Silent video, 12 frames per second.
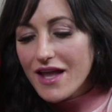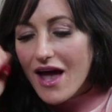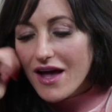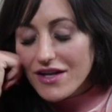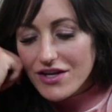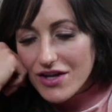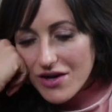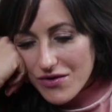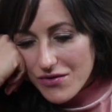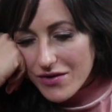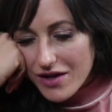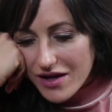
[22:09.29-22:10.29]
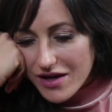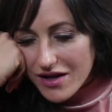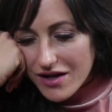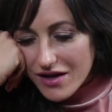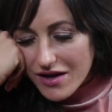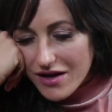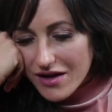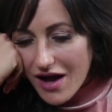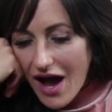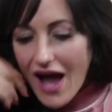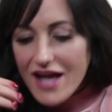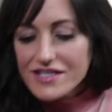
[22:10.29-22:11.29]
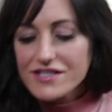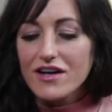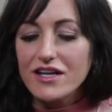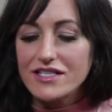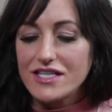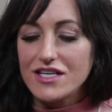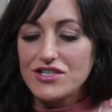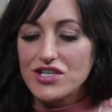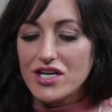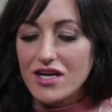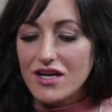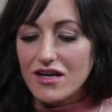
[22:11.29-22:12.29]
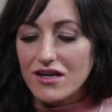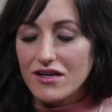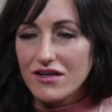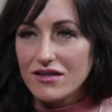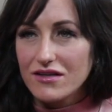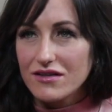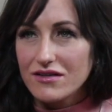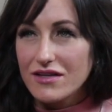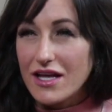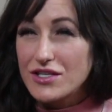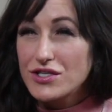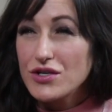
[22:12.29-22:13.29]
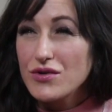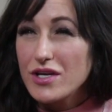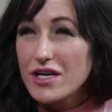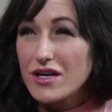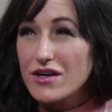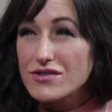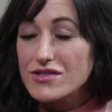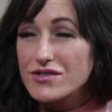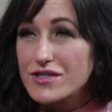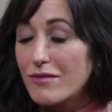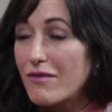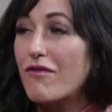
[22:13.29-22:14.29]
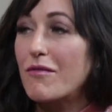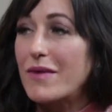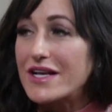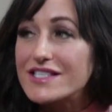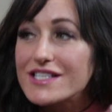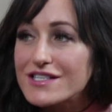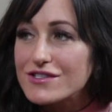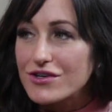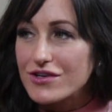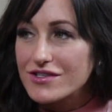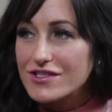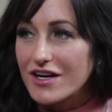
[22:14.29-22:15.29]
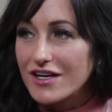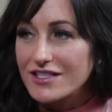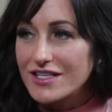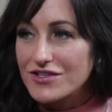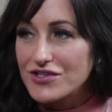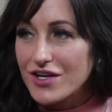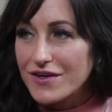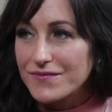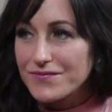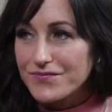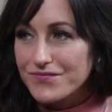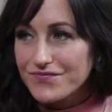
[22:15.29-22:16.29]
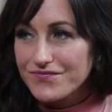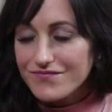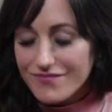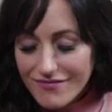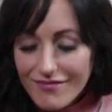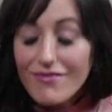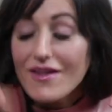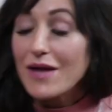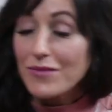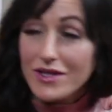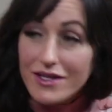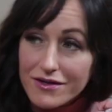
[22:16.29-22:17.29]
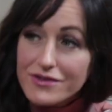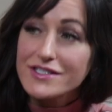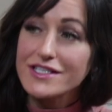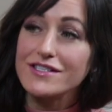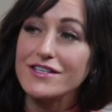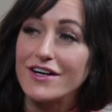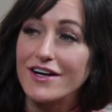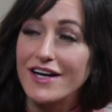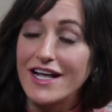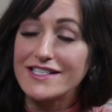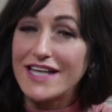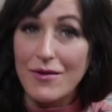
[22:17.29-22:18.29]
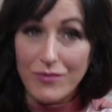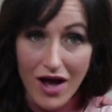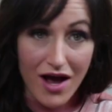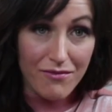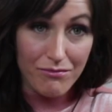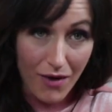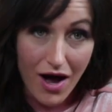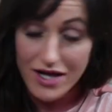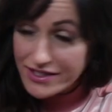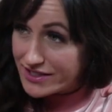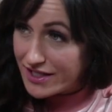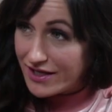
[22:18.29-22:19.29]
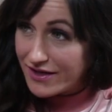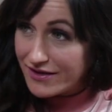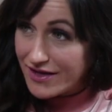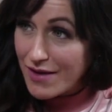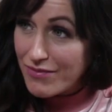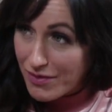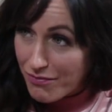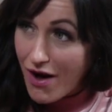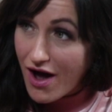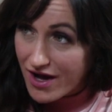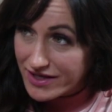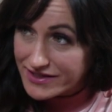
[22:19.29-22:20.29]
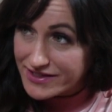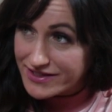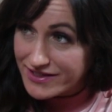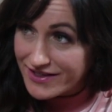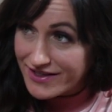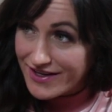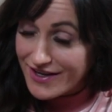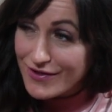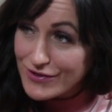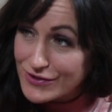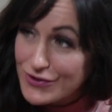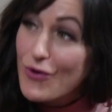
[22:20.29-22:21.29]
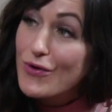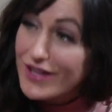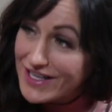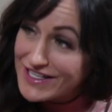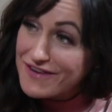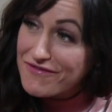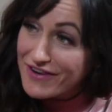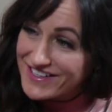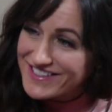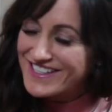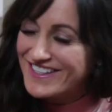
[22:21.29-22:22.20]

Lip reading: Yeah, and I started teaching like 2 years or so before my sister started teaching. I'm the little sister, and I say I'm not bossy, I'm the boss. And there's totally a difference.